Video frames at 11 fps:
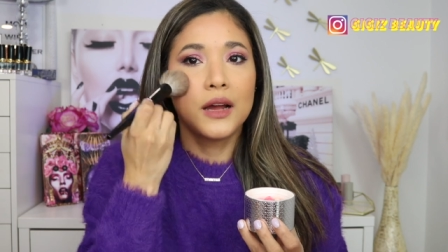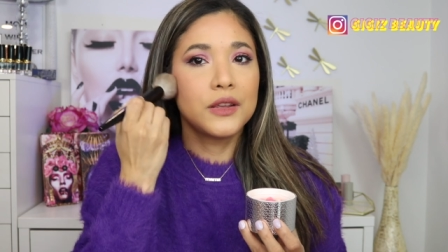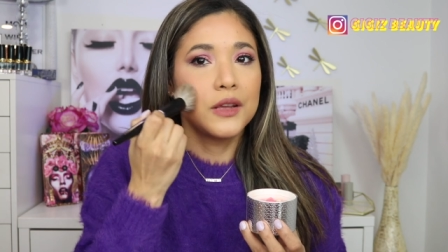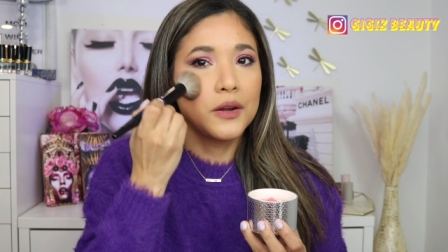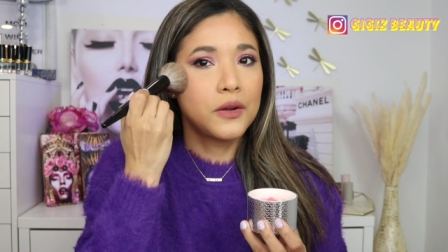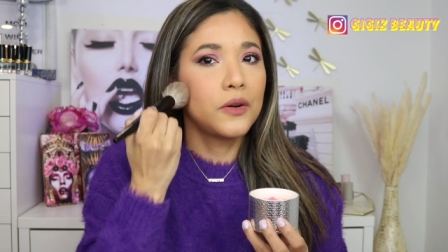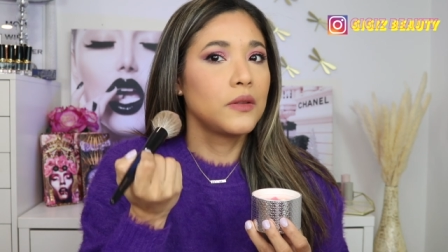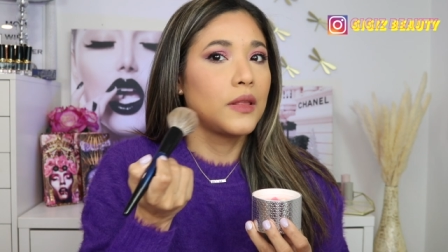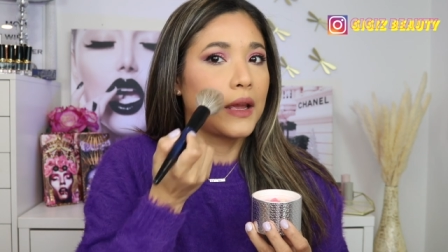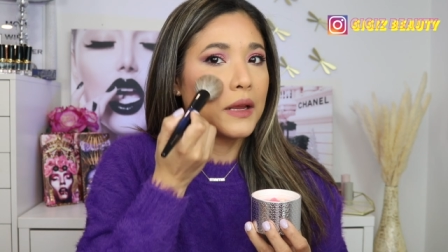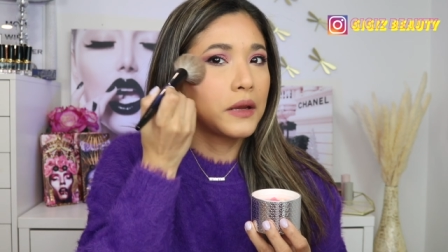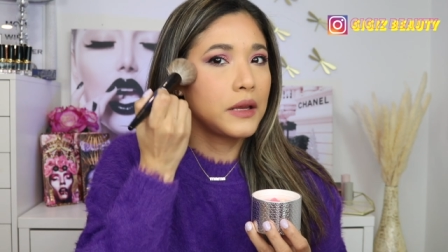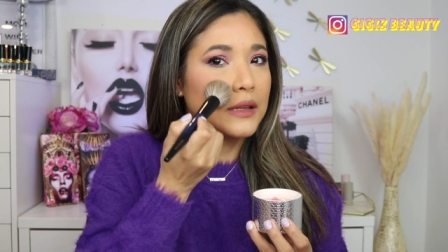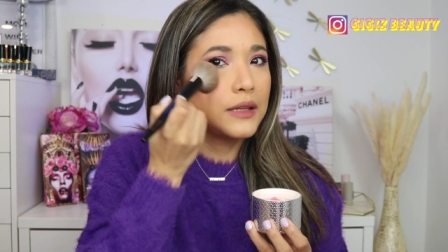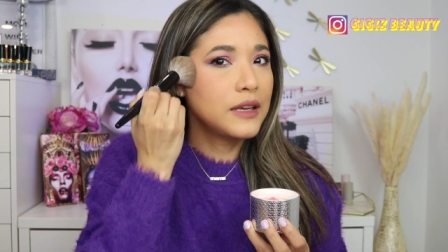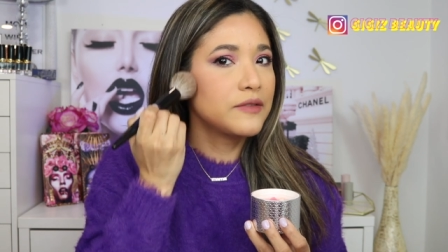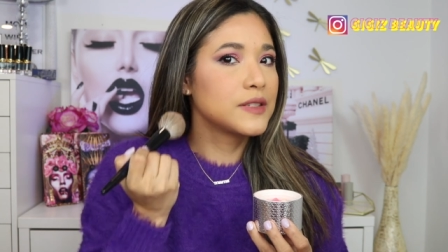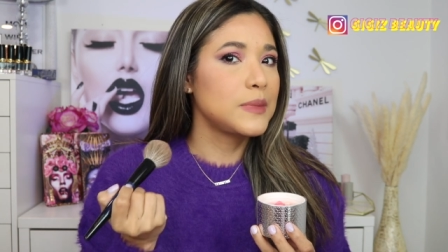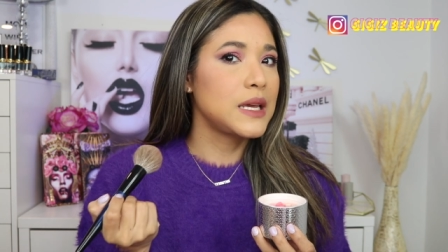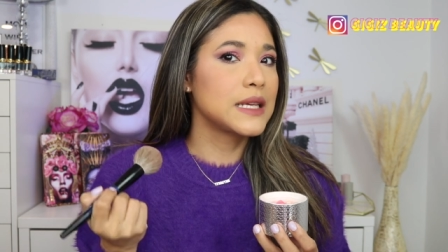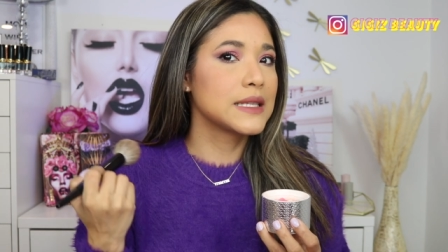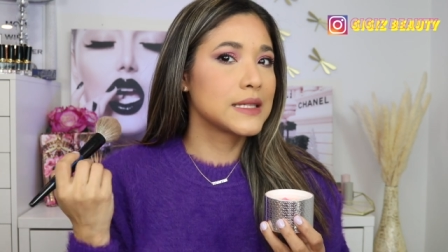you know, like it gives
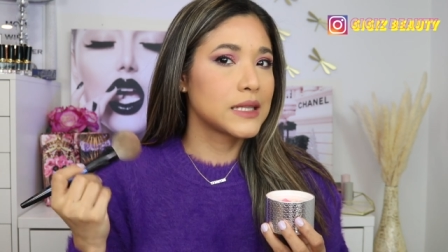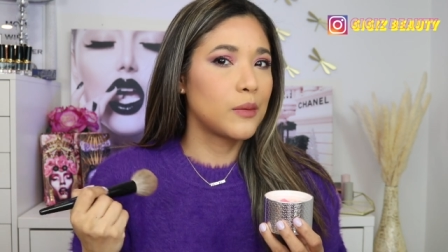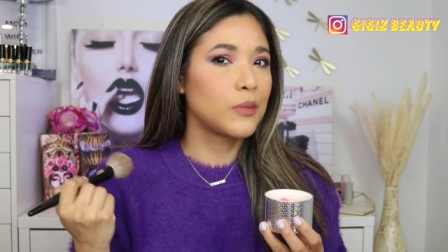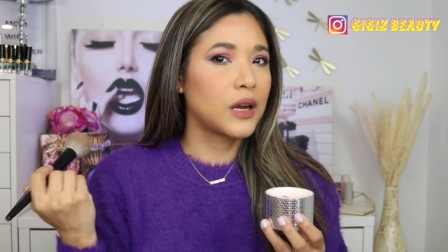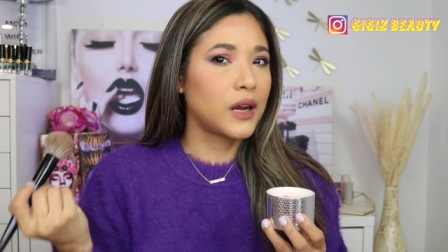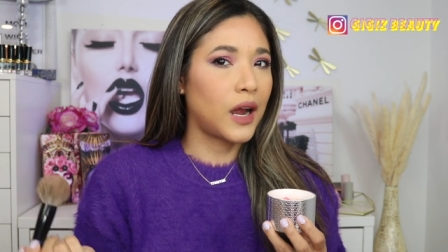me some